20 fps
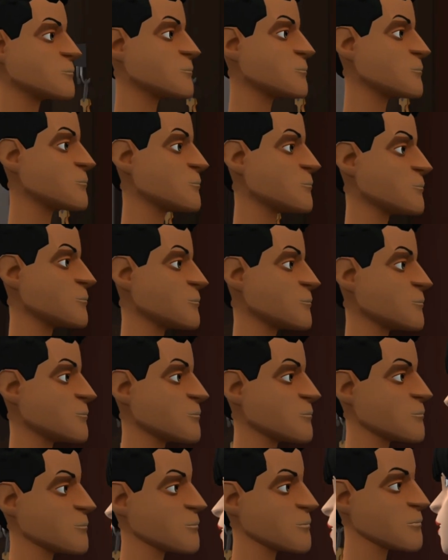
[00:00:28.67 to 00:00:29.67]

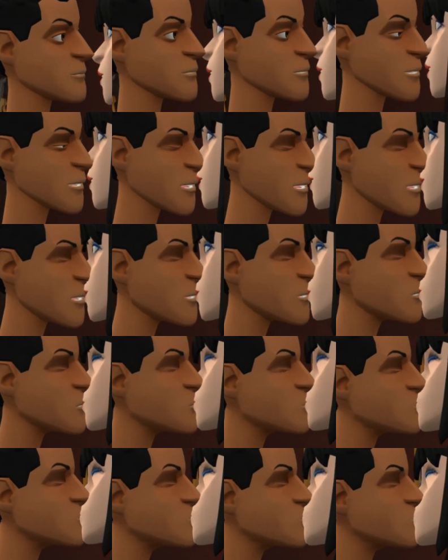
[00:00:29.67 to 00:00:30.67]

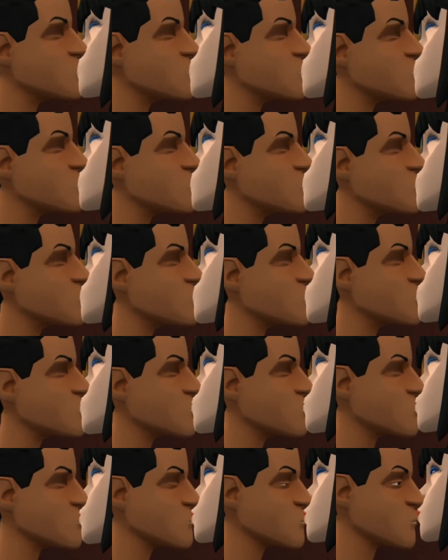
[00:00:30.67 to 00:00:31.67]
No one is speaking in this clip.